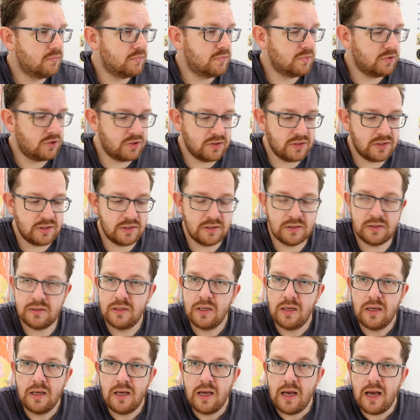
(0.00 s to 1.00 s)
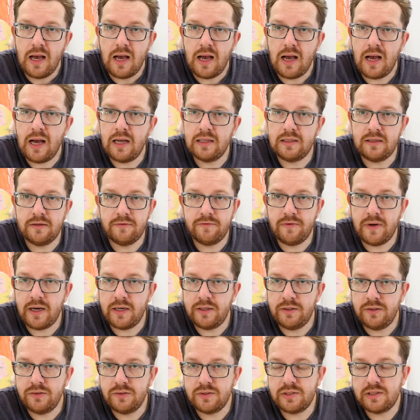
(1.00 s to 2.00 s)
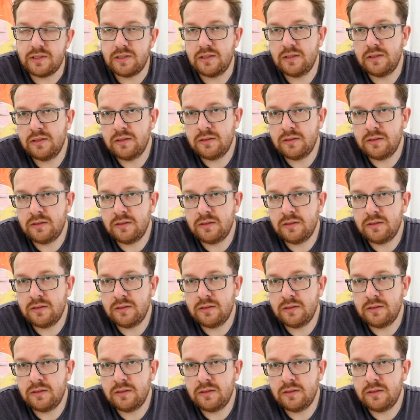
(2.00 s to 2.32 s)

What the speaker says: just other various